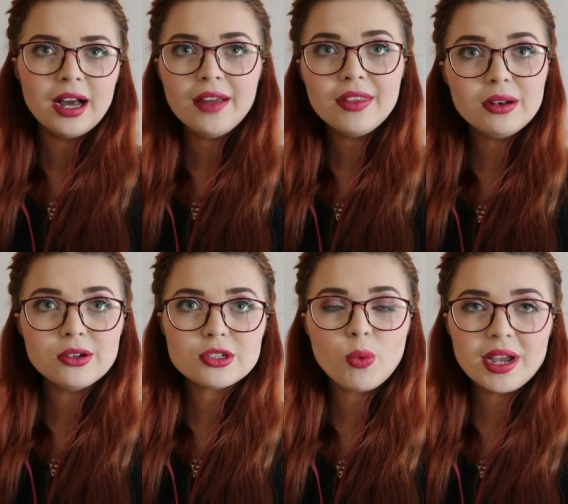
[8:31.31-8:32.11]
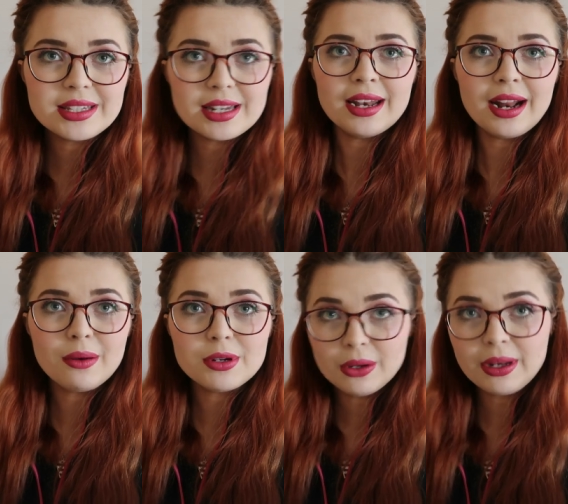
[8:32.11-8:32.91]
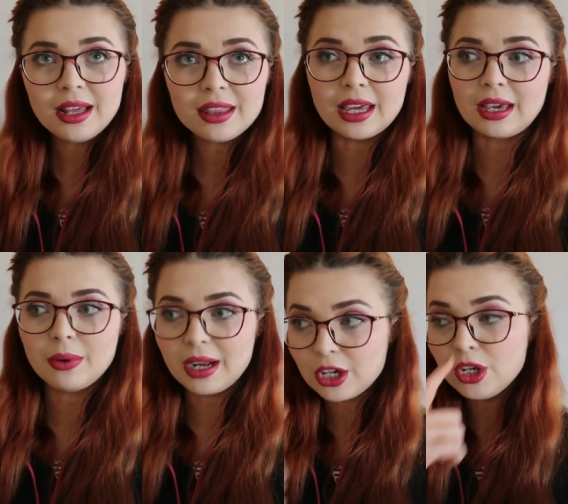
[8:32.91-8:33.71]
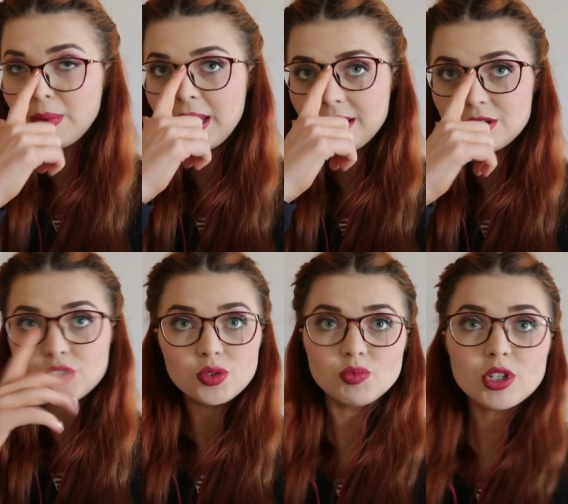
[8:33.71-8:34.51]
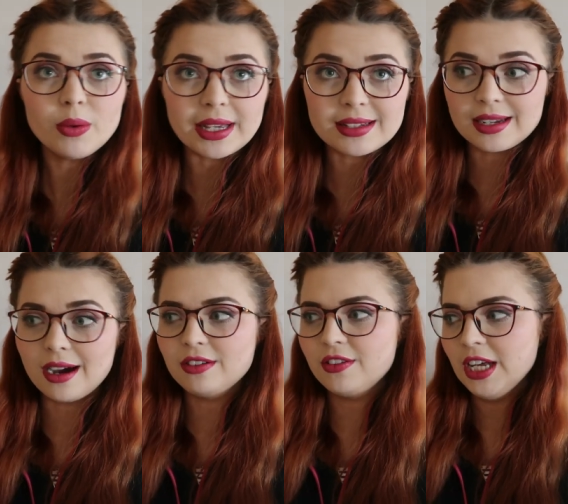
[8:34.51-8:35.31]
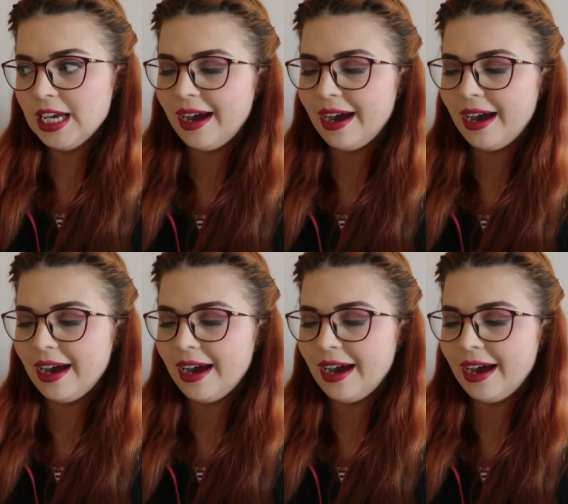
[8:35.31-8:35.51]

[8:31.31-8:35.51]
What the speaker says: and then just wasted an hour doing nothing when I could have been doing stuff.